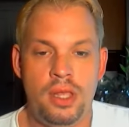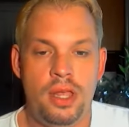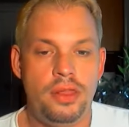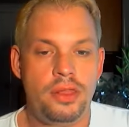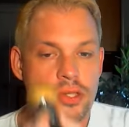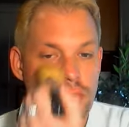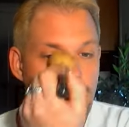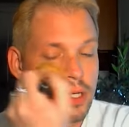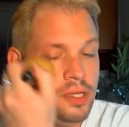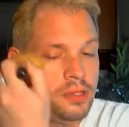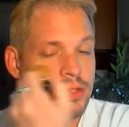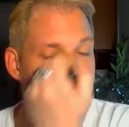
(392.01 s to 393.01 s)
And this one
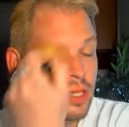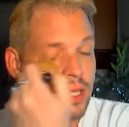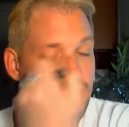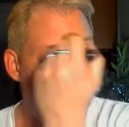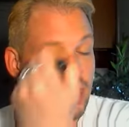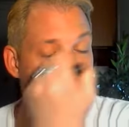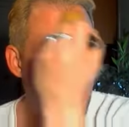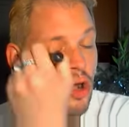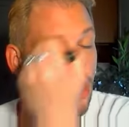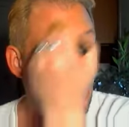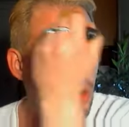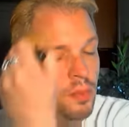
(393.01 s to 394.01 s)
is, again,
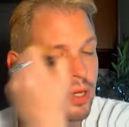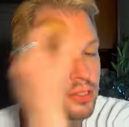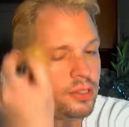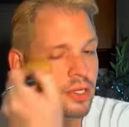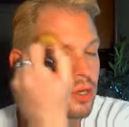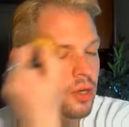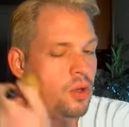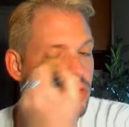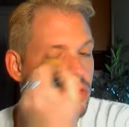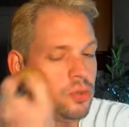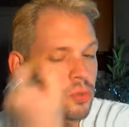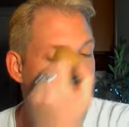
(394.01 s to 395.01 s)
nobody's going to know
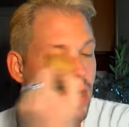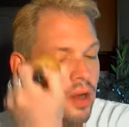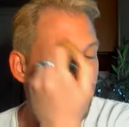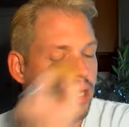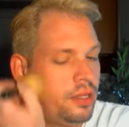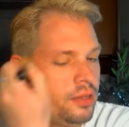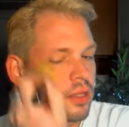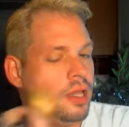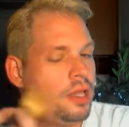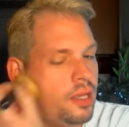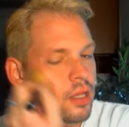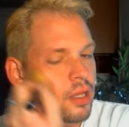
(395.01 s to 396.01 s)
that you're wearing
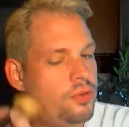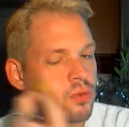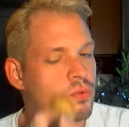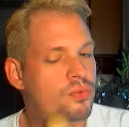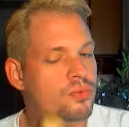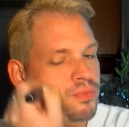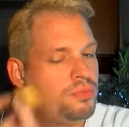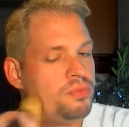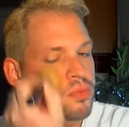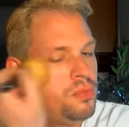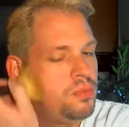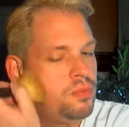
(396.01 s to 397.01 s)
anything if you've
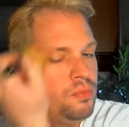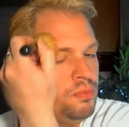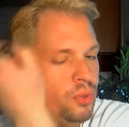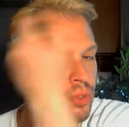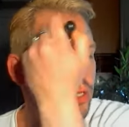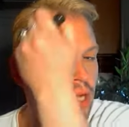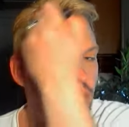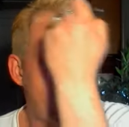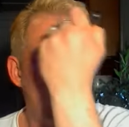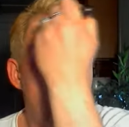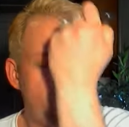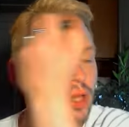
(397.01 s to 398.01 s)
put it
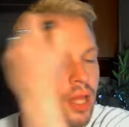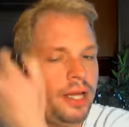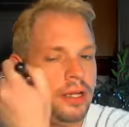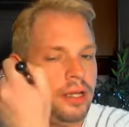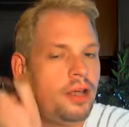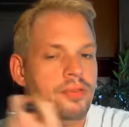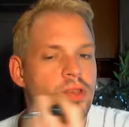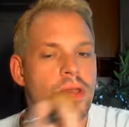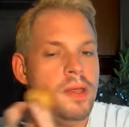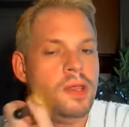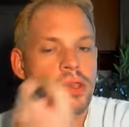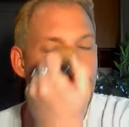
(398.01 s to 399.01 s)
on, you know, light enough.
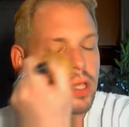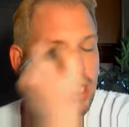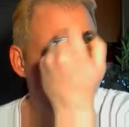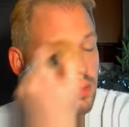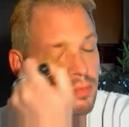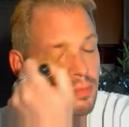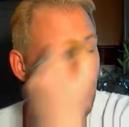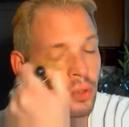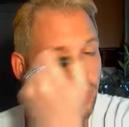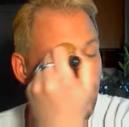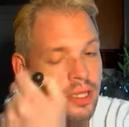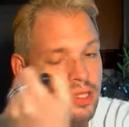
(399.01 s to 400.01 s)
You can keep
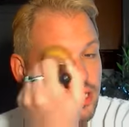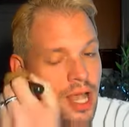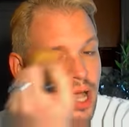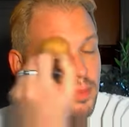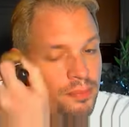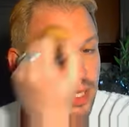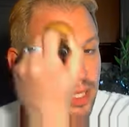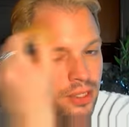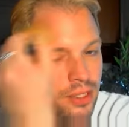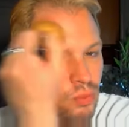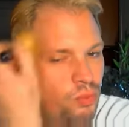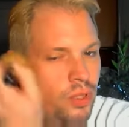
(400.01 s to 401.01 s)
building this up, but
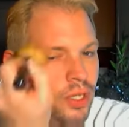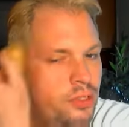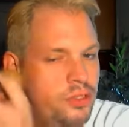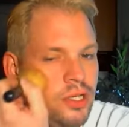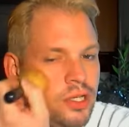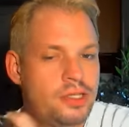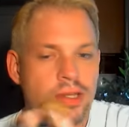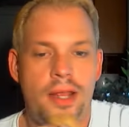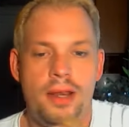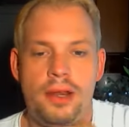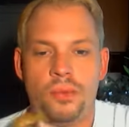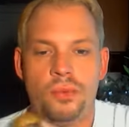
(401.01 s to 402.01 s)
you really just
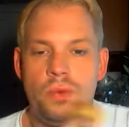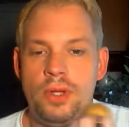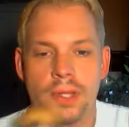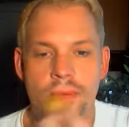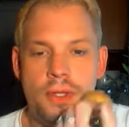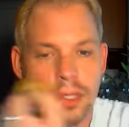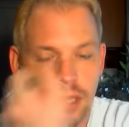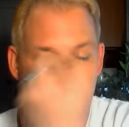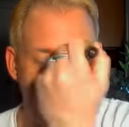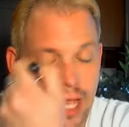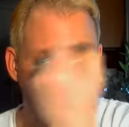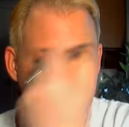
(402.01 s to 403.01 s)
need a really, really
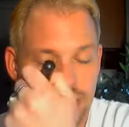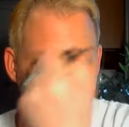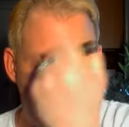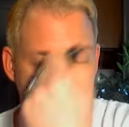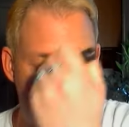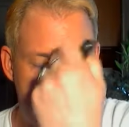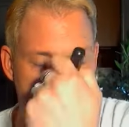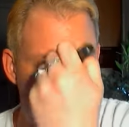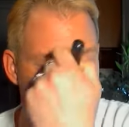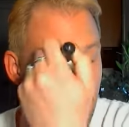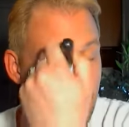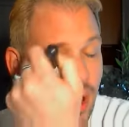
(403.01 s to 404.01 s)
light
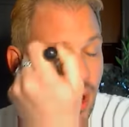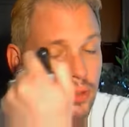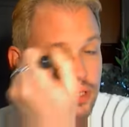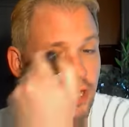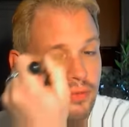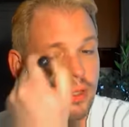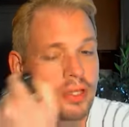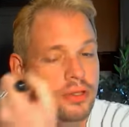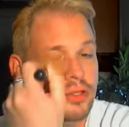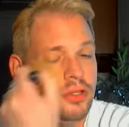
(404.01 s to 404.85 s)
amount of it